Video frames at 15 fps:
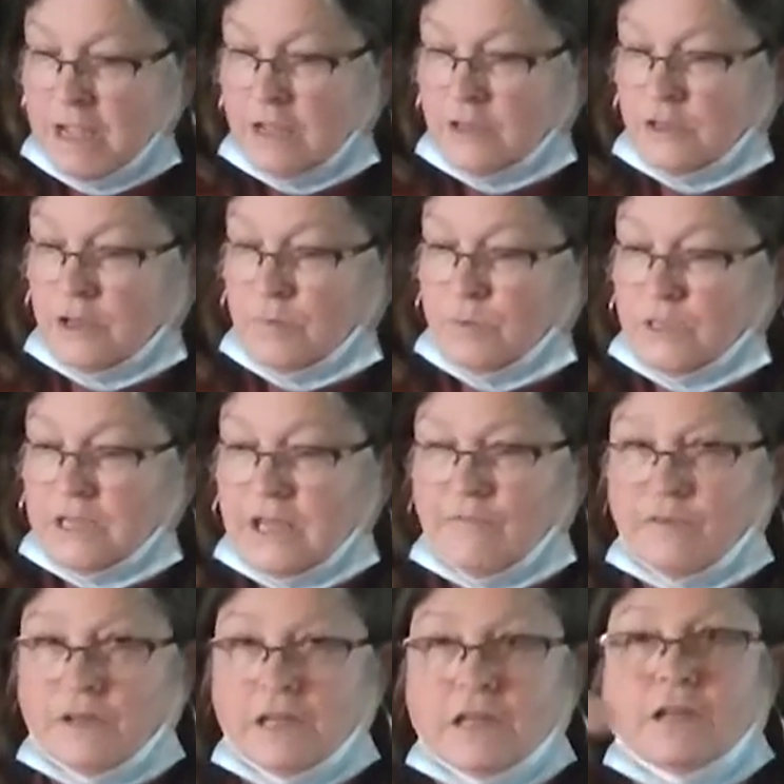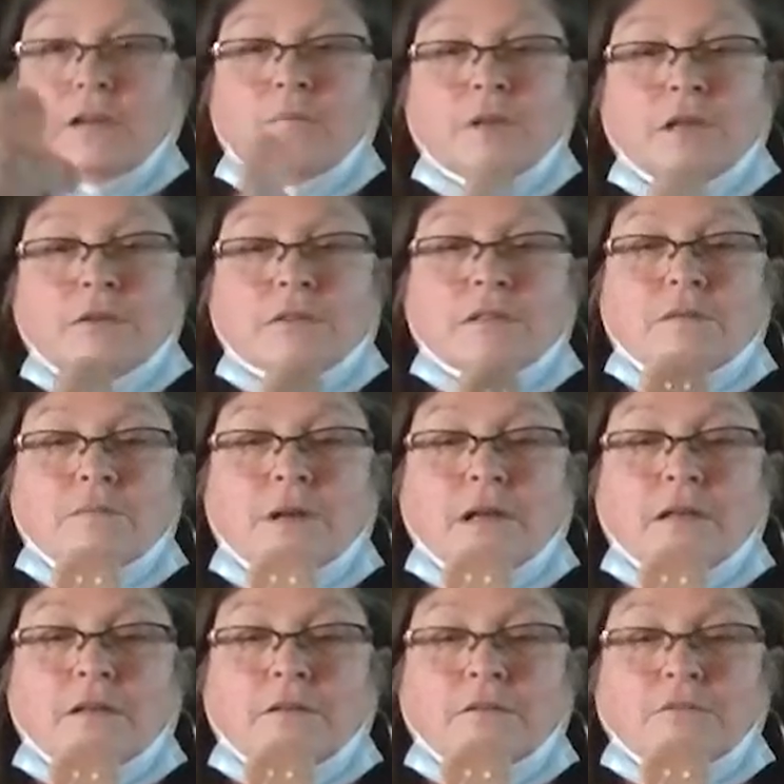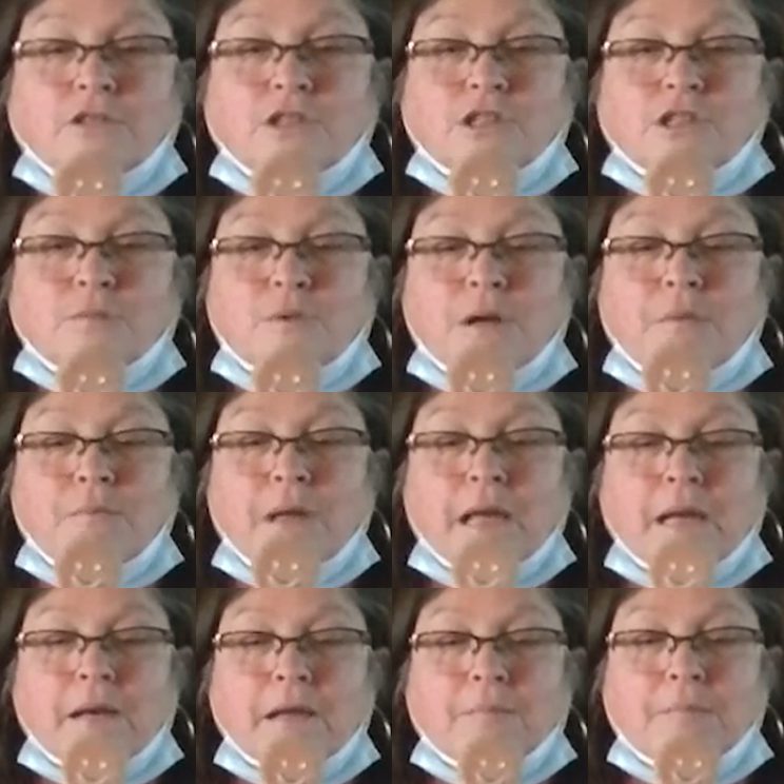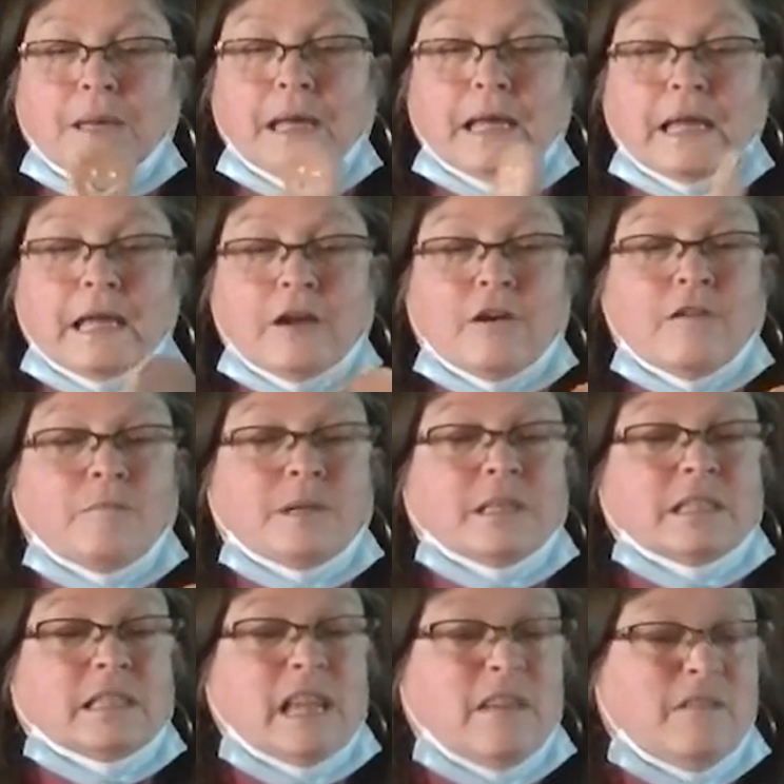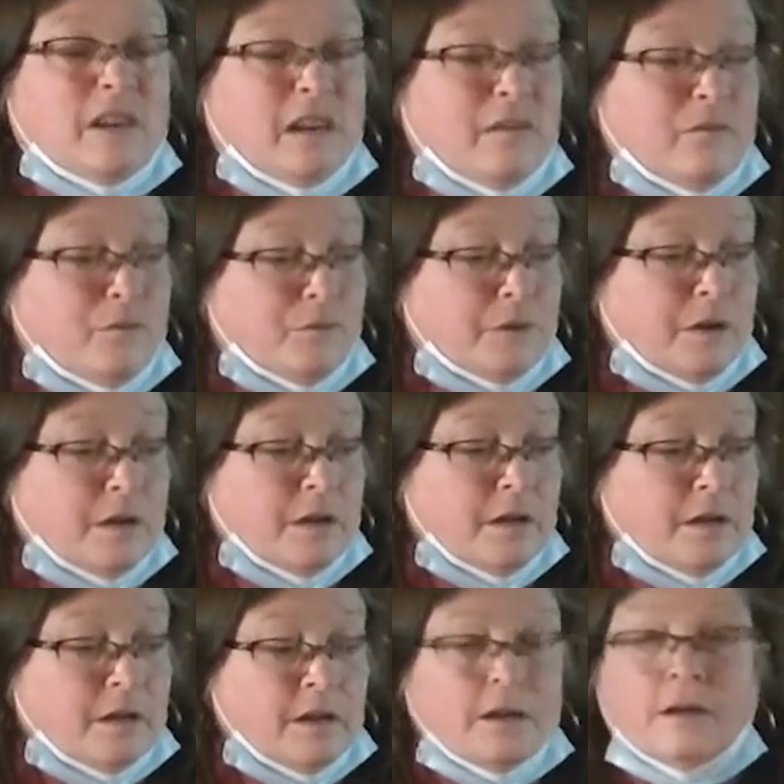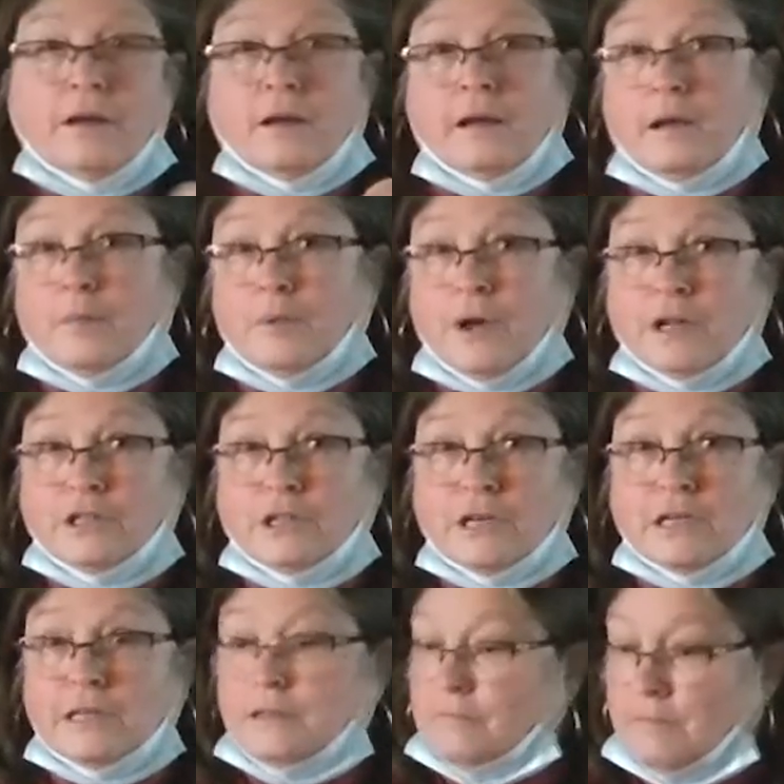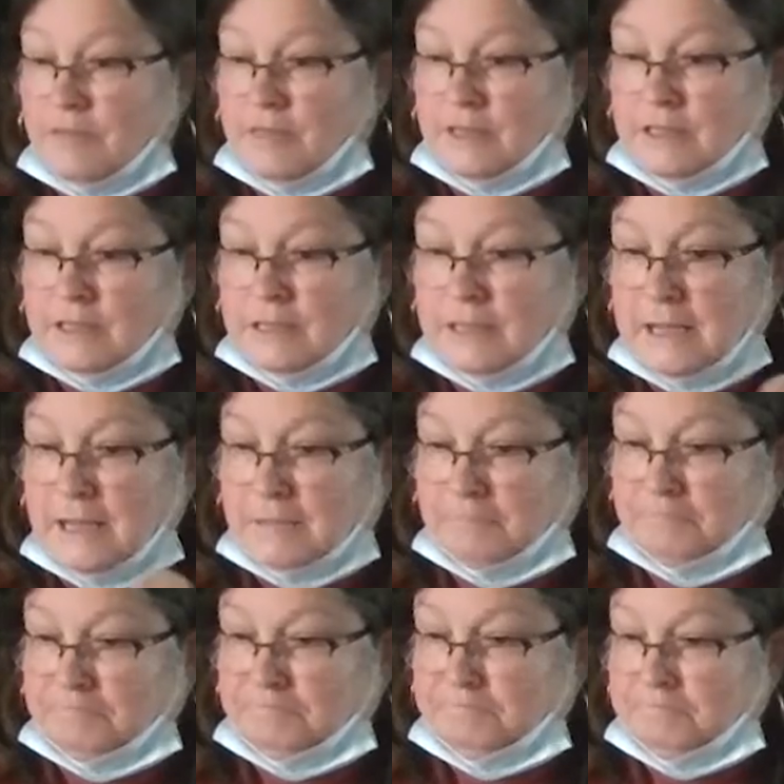So I'm definitely going to be using my little gingerbread man pick here. I've been saving it for a project and this is it.